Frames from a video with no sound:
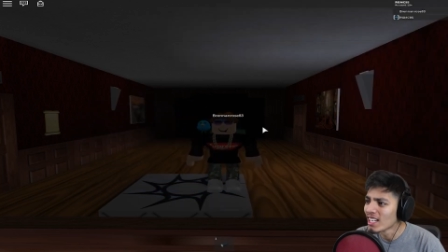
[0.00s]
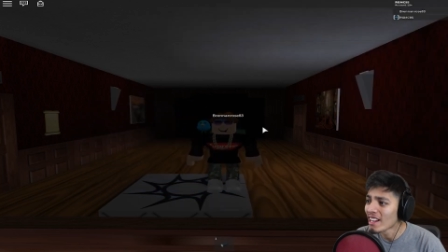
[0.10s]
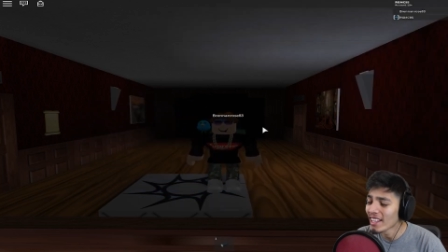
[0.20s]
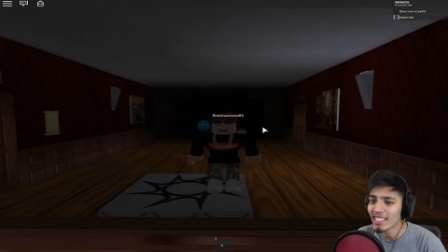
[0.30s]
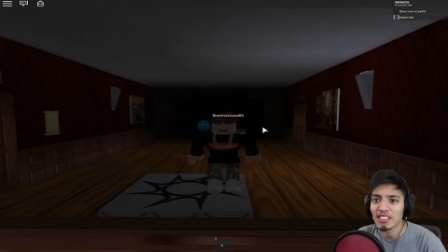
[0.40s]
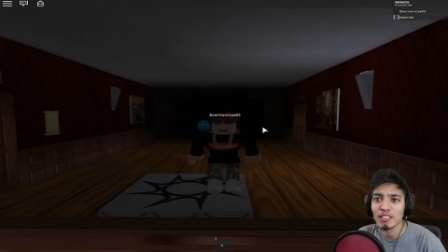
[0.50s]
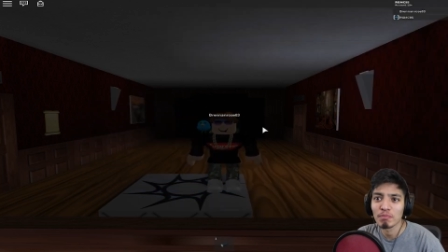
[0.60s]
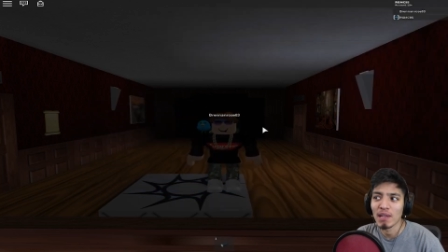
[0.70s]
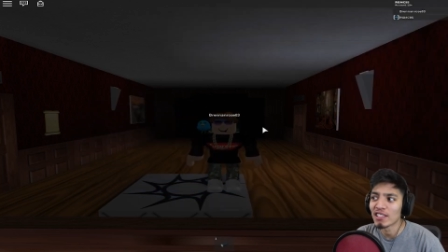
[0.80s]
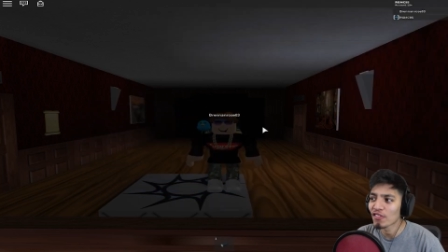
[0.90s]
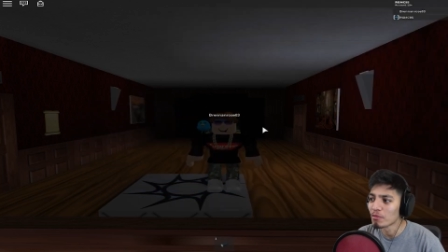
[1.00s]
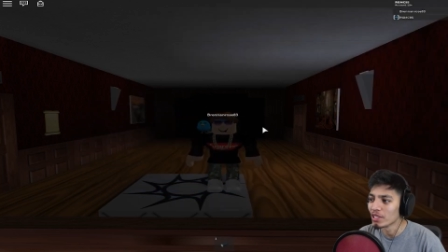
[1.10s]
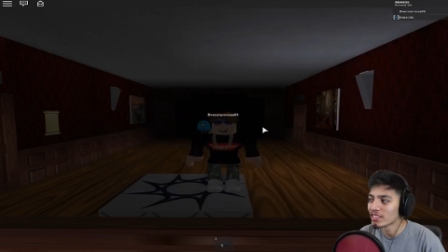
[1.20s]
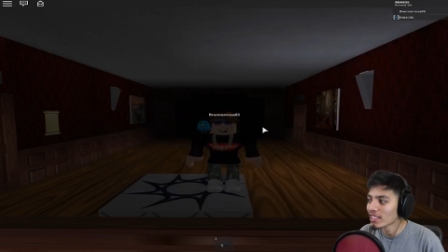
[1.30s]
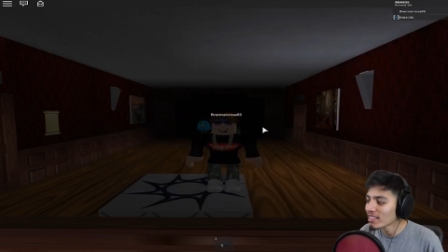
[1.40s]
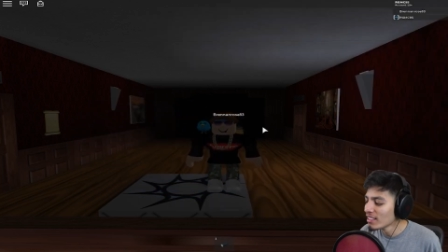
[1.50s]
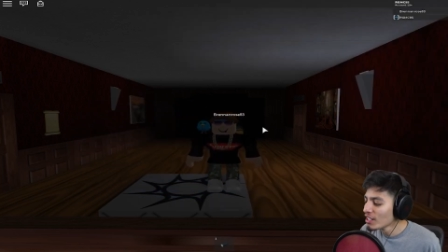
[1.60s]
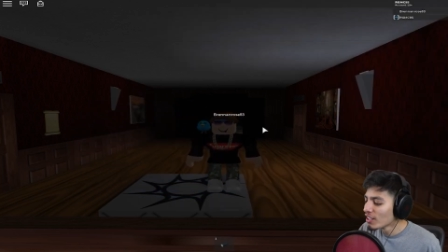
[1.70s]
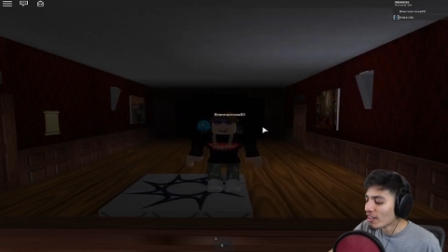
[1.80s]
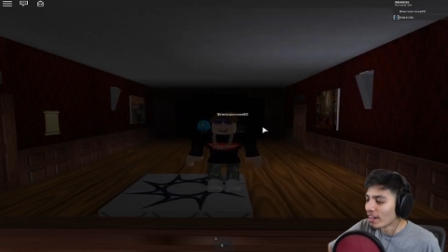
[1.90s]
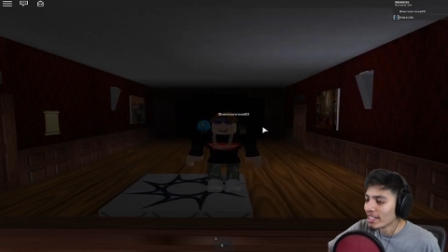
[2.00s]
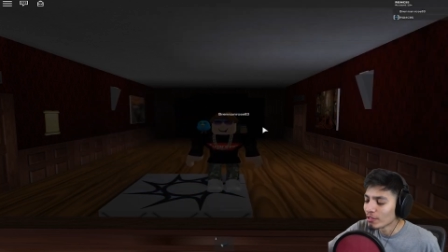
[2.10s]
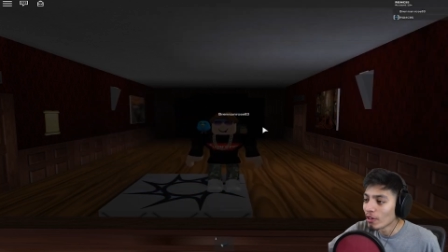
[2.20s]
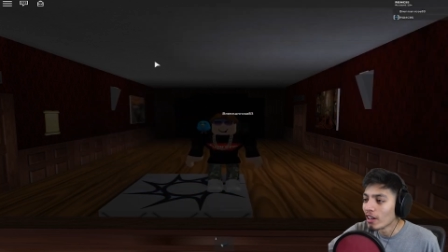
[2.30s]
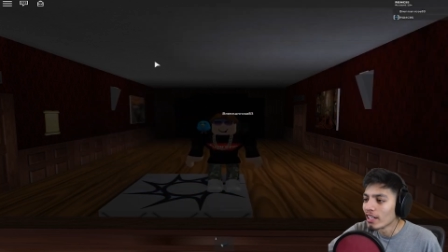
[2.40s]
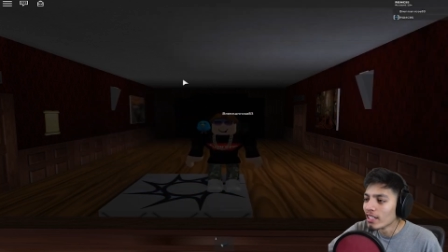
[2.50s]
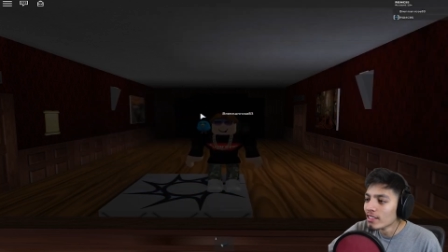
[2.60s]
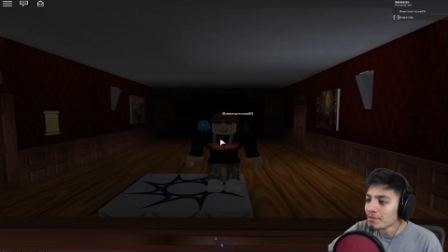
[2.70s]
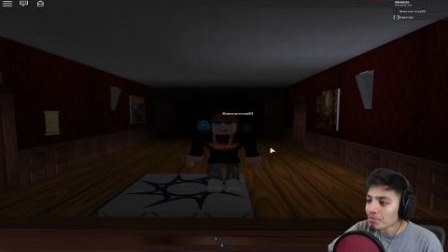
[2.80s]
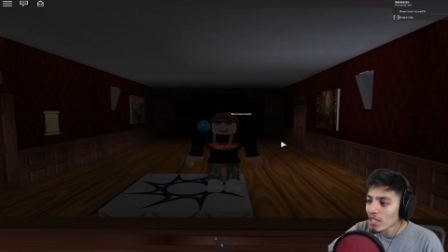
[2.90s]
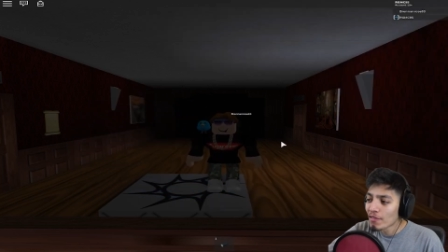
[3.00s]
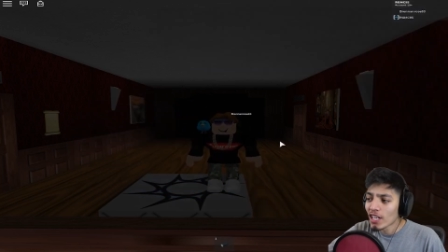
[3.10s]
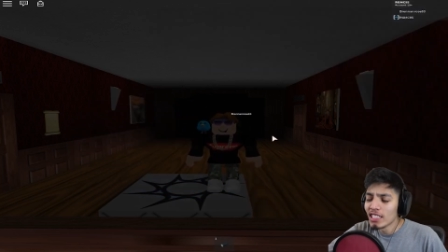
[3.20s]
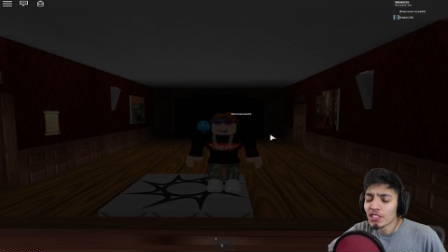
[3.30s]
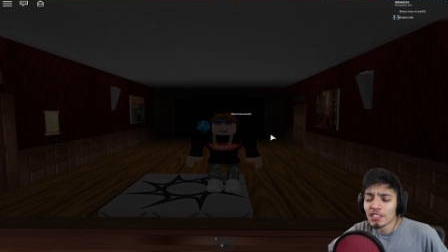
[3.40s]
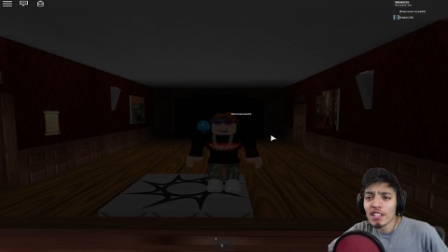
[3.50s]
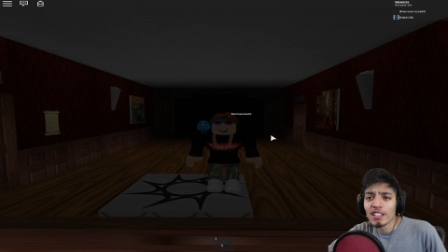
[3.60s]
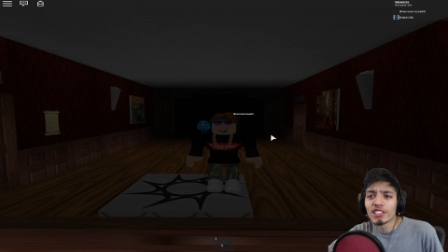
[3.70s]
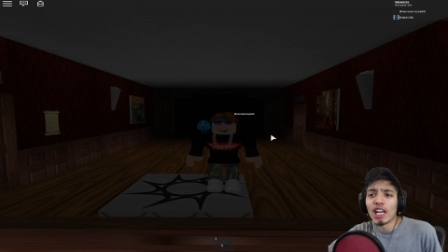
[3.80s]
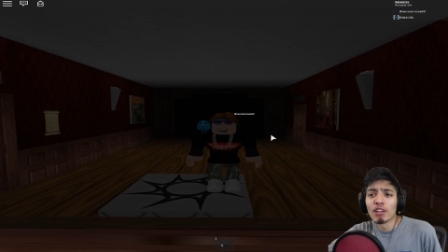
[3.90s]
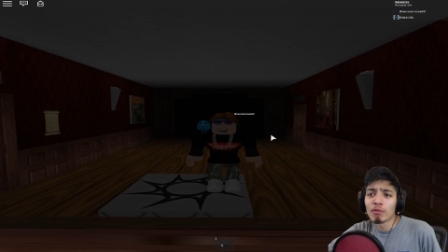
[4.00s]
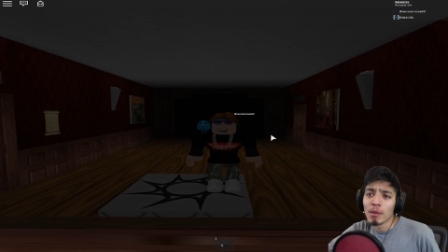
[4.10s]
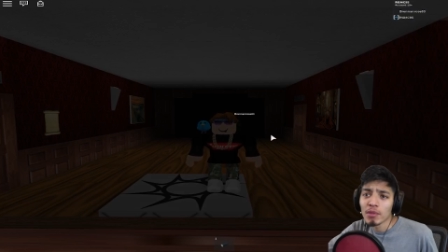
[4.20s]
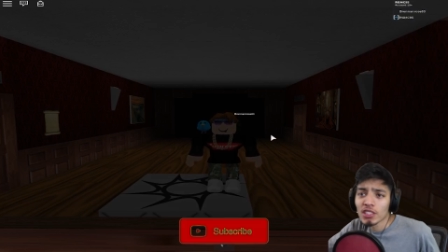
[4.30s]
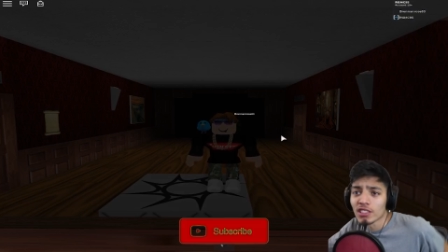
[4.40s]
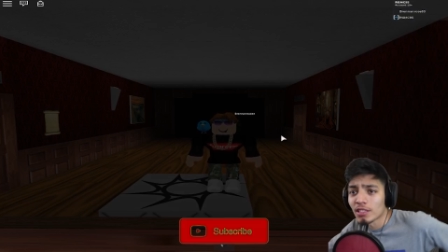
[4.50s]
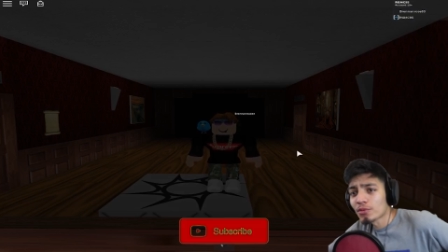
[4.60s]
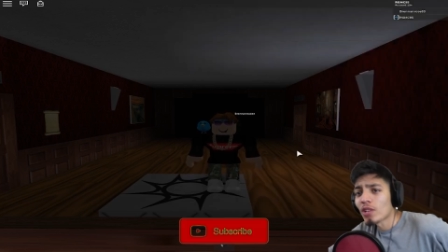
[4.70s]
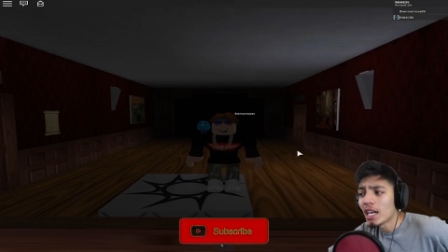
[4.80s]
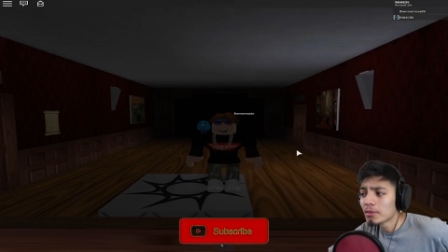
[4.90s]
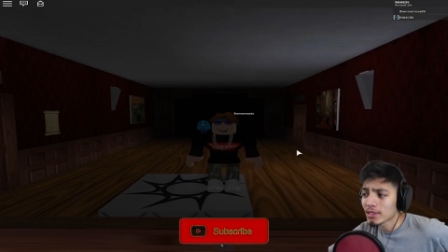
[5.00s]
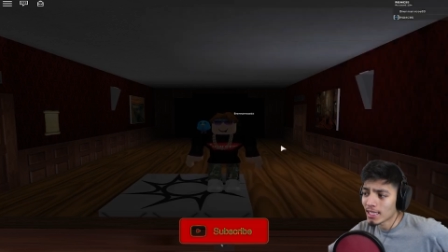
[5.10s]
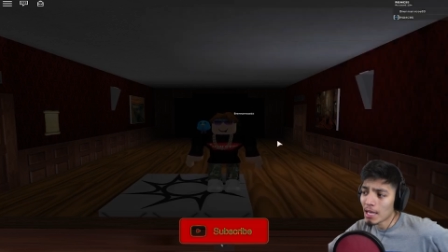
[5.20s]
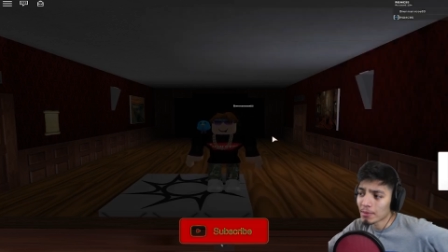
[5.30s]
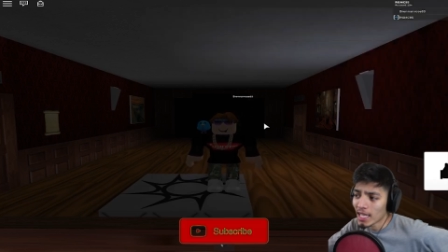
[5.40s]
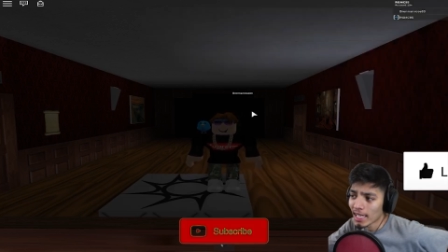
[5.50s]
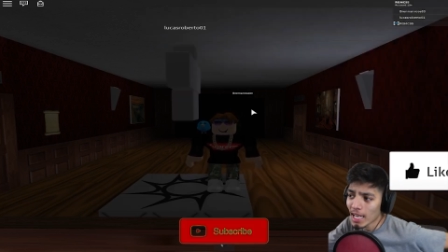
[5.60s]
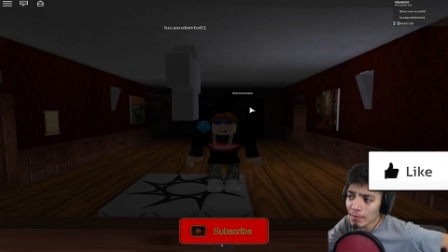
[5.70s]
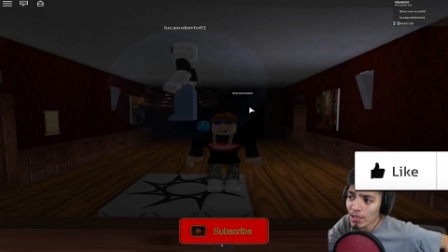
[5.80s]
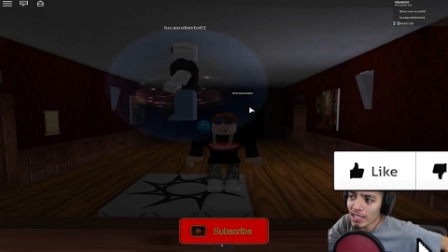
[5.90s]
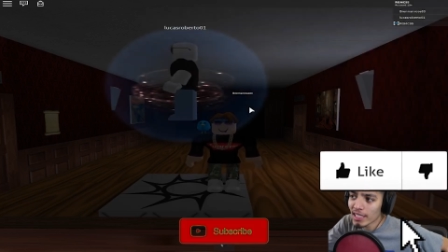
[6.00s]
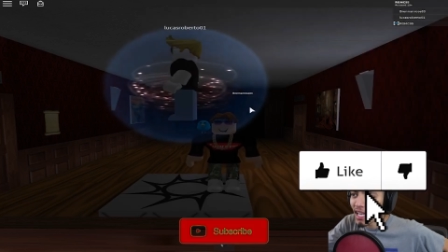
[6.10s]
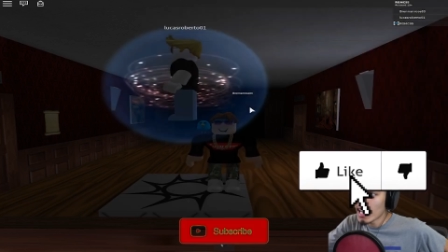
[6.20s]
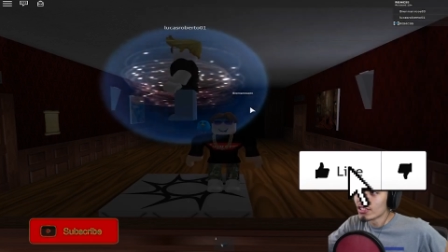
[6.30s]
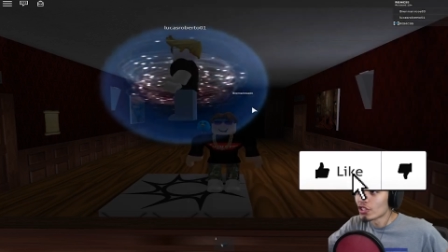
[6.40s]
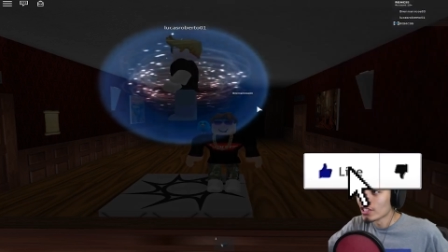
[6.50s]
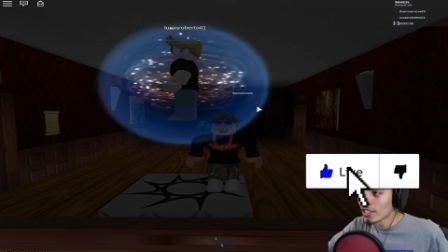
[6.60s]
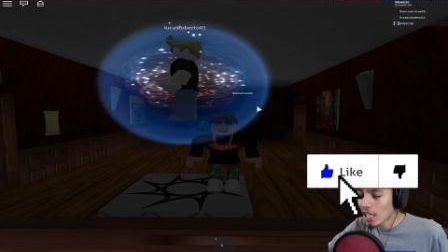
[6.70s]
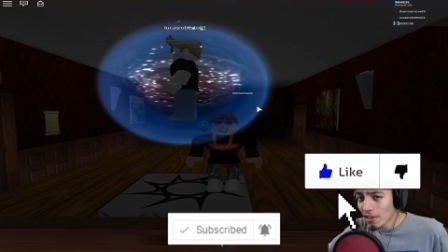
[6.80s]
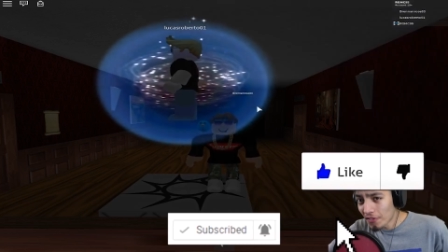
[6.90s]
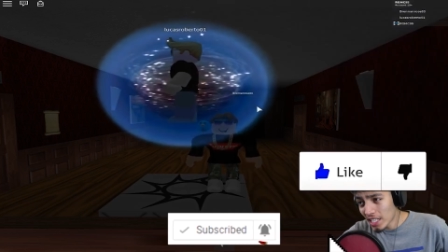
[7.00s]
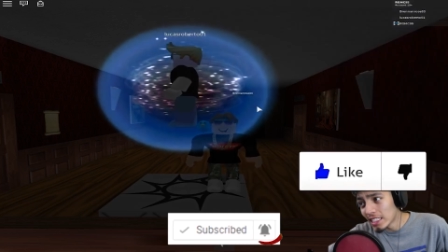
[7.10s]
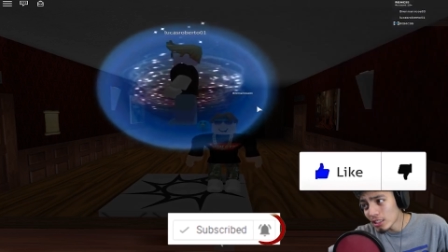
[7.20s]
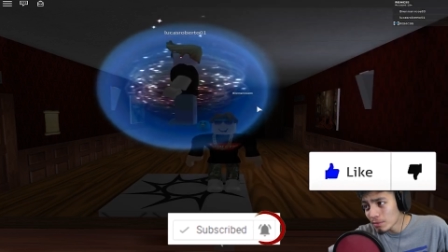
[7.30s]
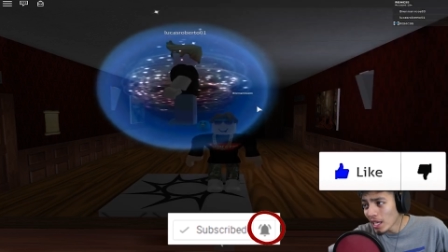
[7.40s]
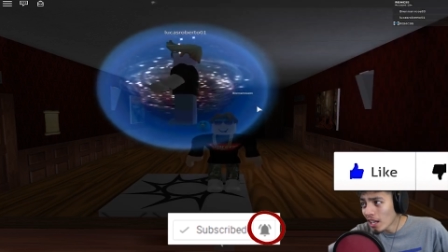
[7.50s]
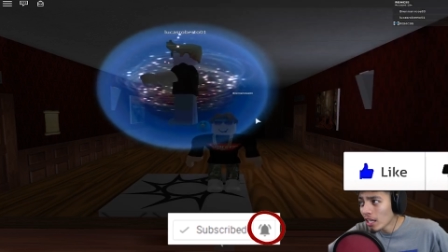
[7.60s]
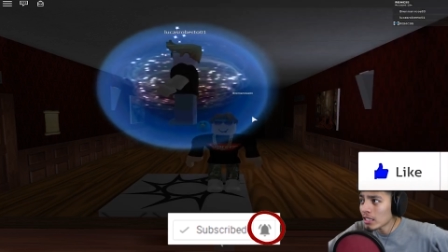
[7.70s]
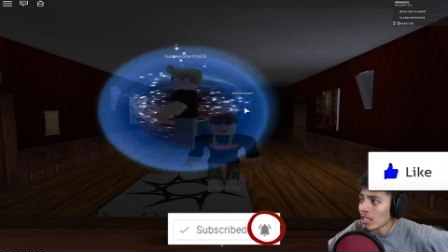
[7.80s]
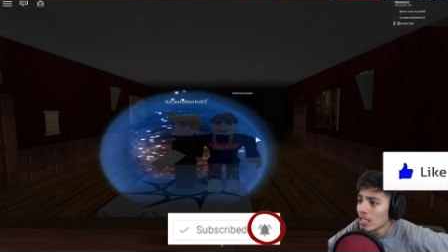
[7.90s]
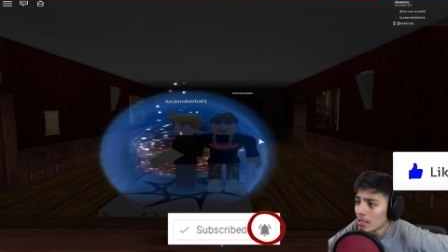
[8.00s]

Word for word: hear that suspenseful music? Alright, well, if you guys are new to the channel, remember to subscribe, slap that like button, and turn the notifications bell on.